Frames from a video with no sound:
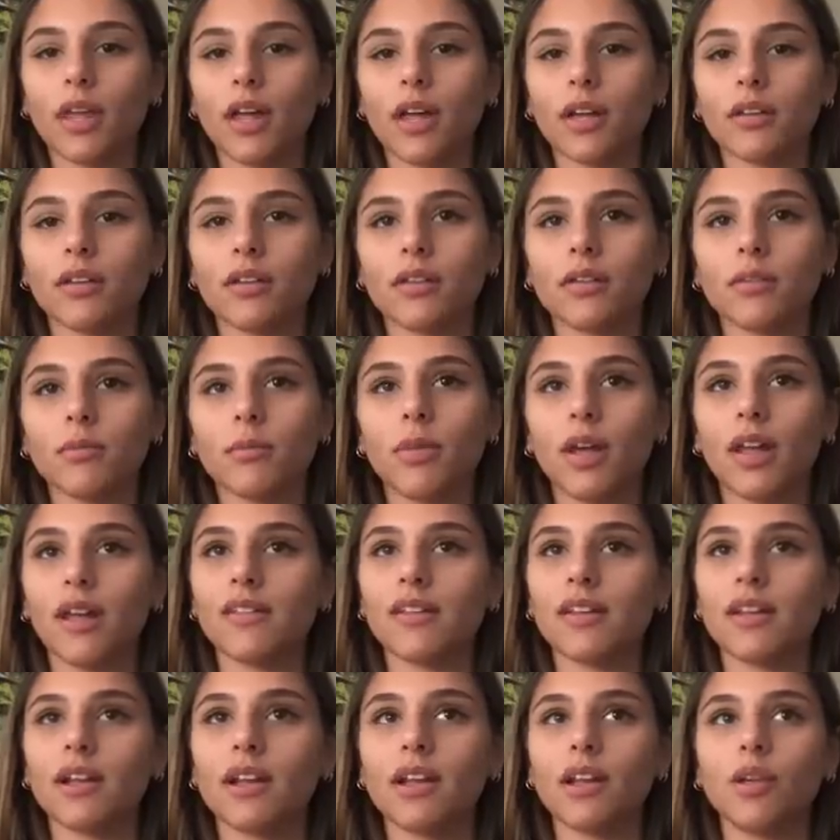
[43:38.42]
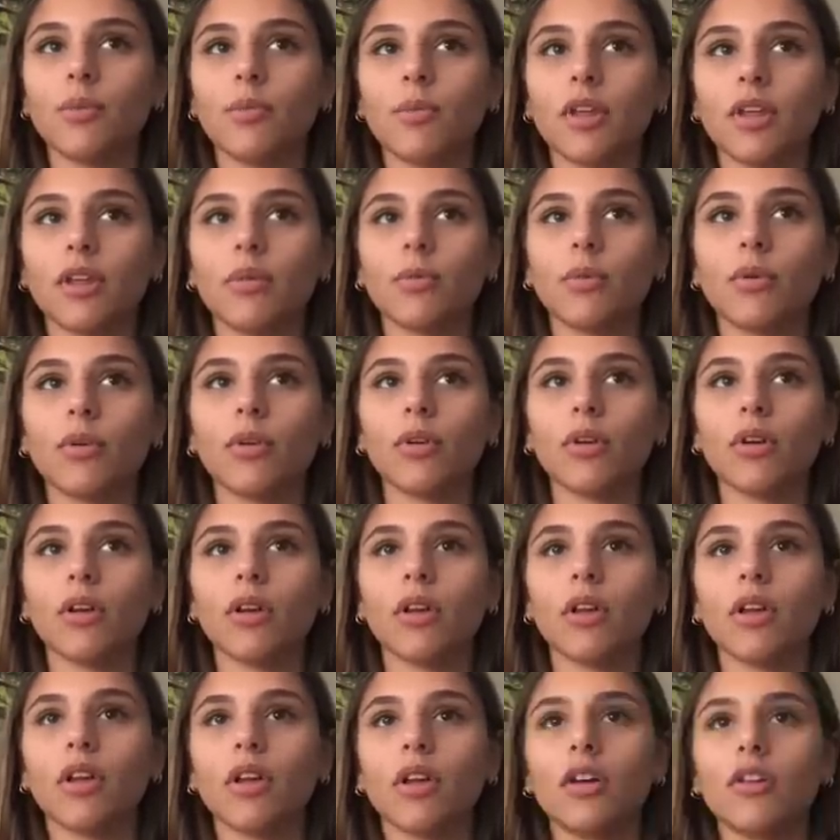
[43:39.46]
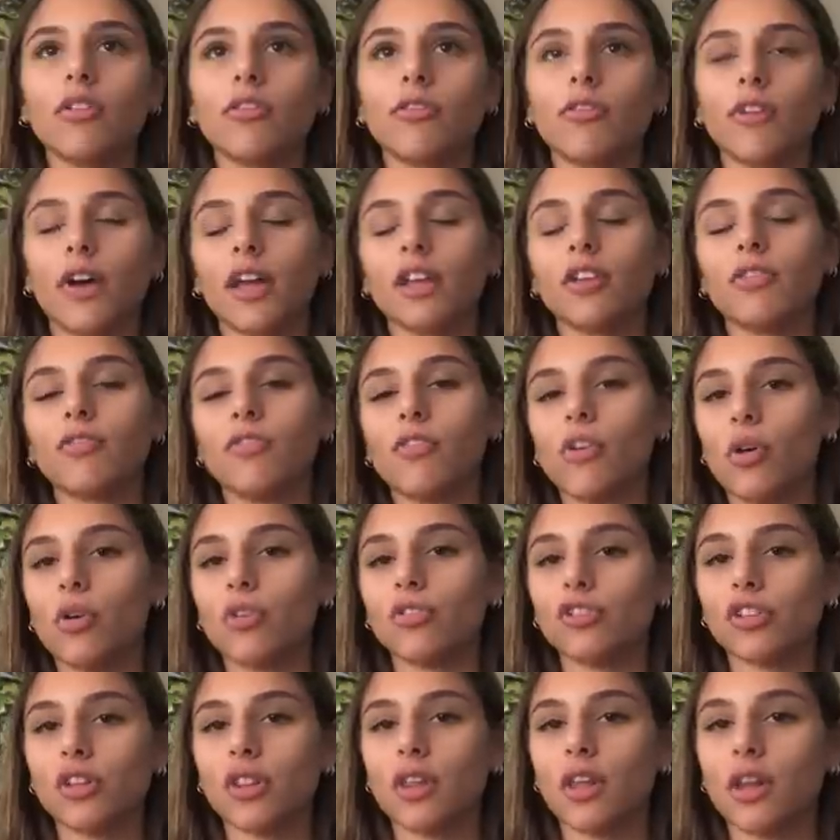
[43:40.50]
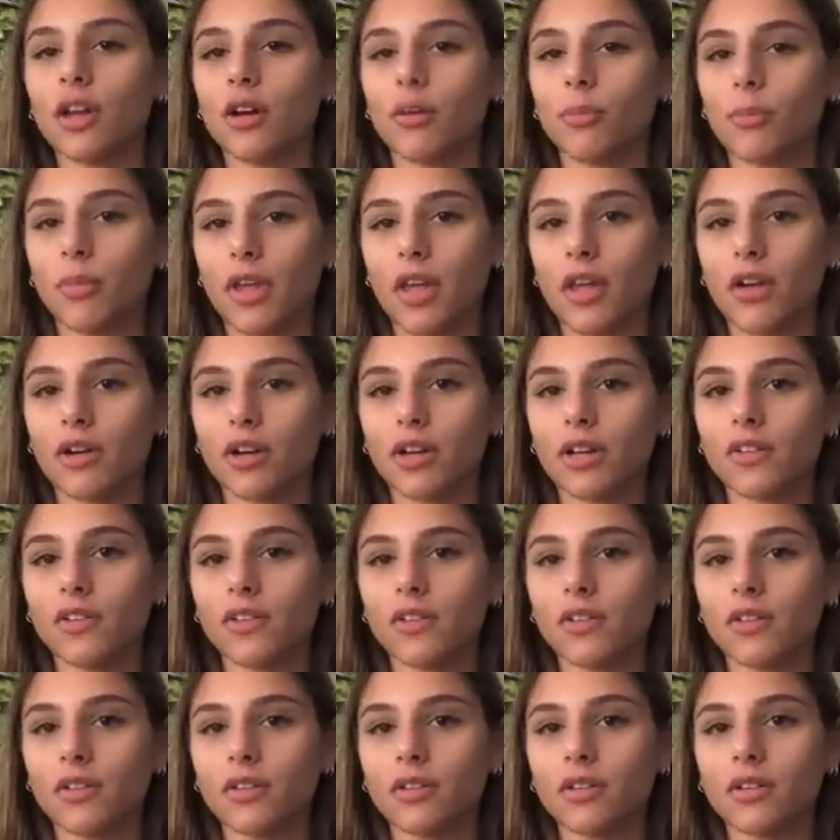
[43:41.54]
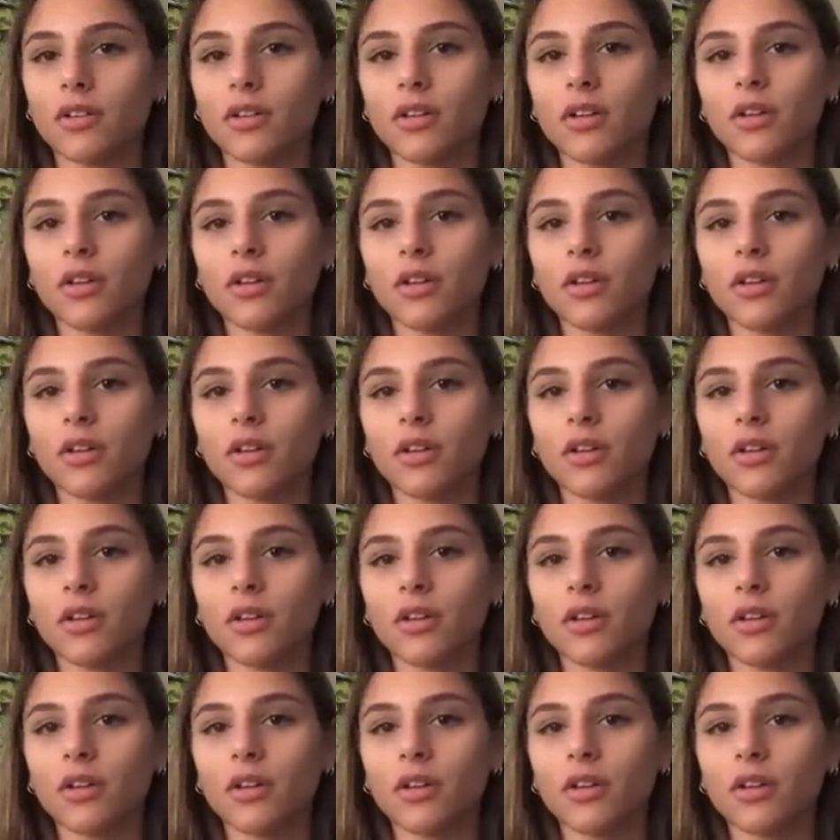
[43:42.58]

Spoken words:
that basically people find flaws in their appearance